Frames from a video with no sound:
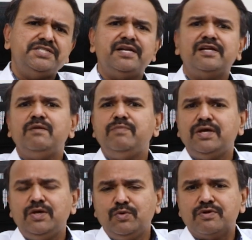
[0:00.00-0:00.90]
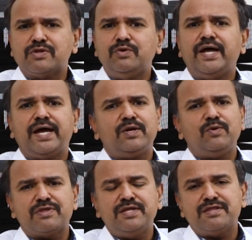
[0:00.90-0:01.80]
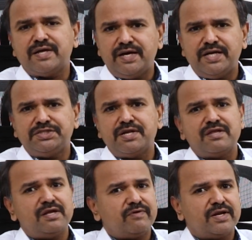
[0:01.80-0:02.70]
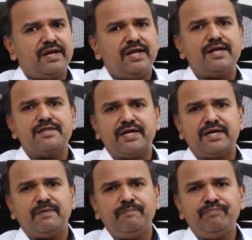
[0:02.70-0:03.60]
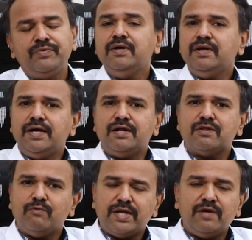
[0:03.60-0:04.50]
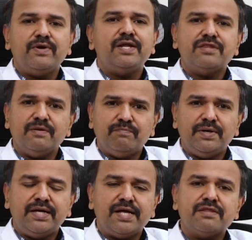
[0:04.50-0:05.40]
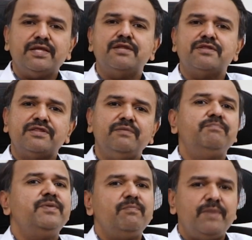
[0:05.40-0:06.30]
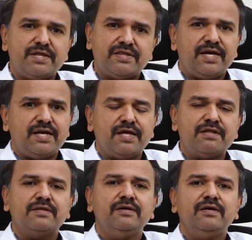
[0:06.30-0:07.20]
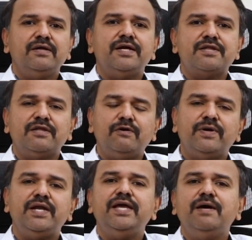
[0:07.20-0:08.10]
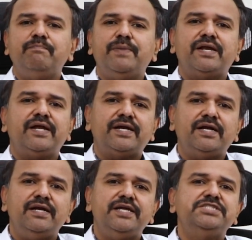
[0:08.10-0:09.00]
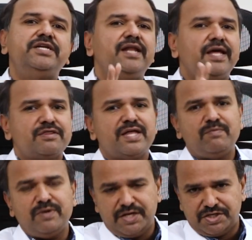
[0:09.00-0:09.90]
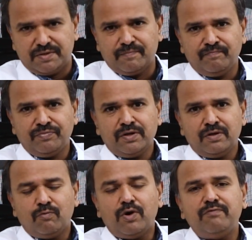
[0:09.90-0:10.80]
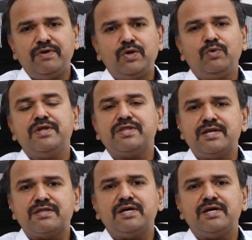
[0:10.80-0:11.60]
generally being used to diagnose these conditions in our clinical setup? It is a very simple test. It's a simple bedside test. That's only a perrectal digital examination. What we do is